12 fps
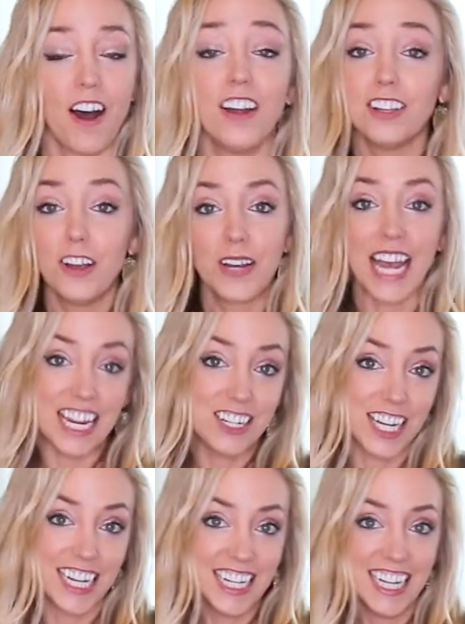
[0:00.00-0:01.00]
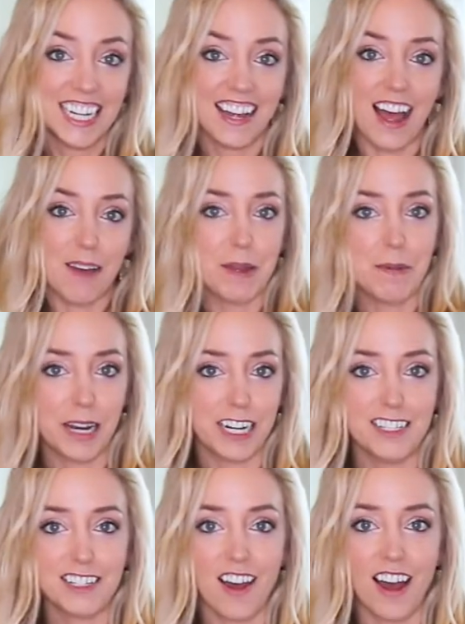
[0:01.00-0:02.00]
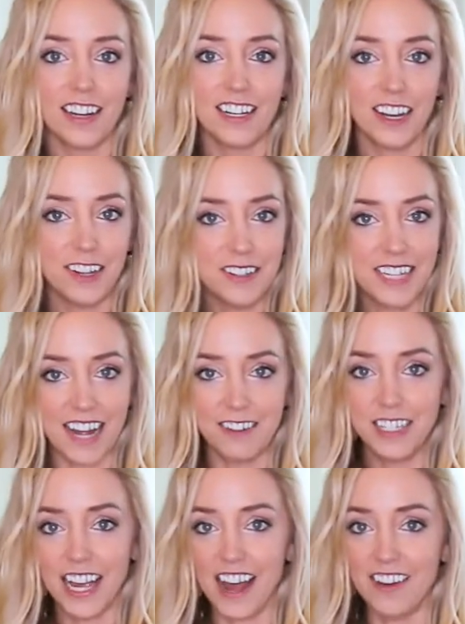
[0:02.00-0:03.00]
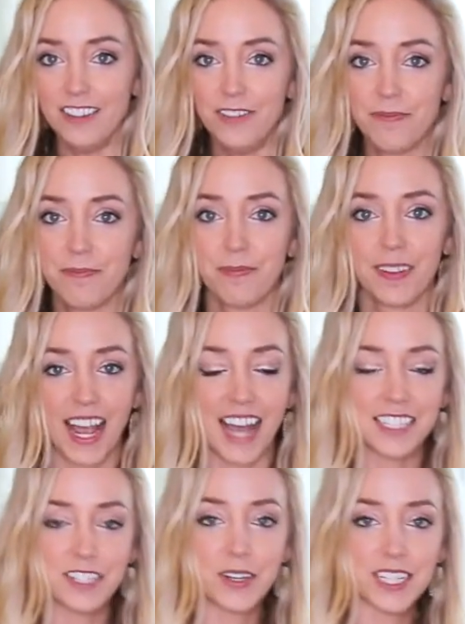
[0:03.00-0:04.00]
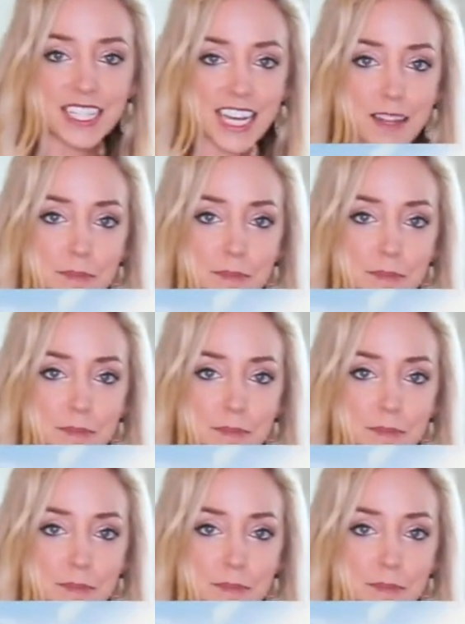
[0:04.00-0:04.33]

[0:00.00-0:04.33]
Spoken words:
on location at my parents' condo downtown. As you can see, the